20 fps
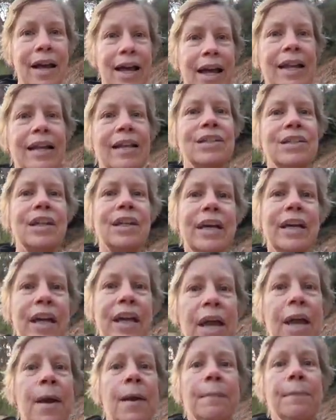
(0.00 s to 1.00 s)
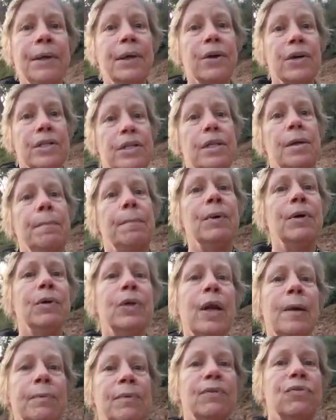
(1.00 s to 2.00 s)
And it's like, because he built
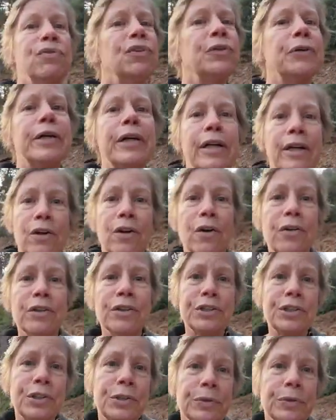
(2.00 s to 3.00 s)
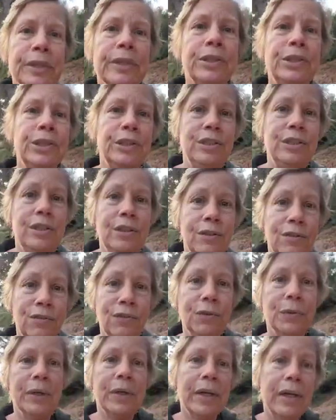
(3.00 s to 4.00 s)
up the floor and all their storage is in the
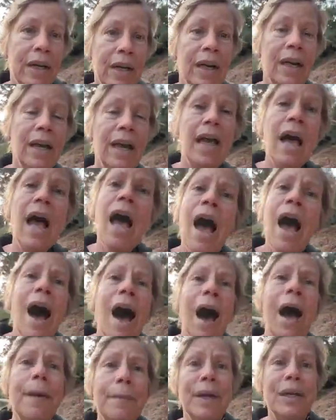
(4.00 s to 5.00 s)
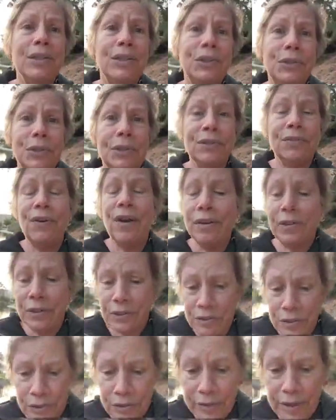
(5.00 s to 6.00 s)
floor, I'm not sure if I
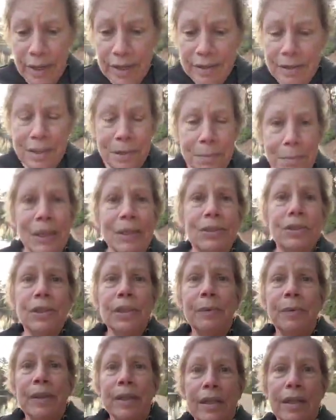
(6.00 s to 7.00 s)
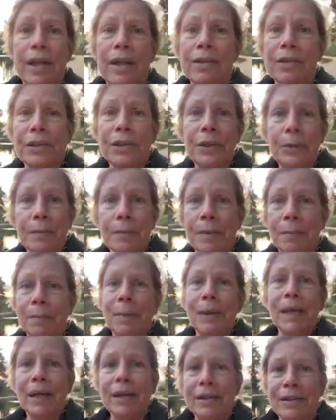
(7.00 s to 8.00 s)
could do that, especially with another human
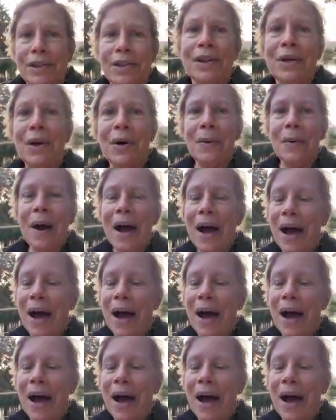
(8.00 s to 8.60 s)
being, you know?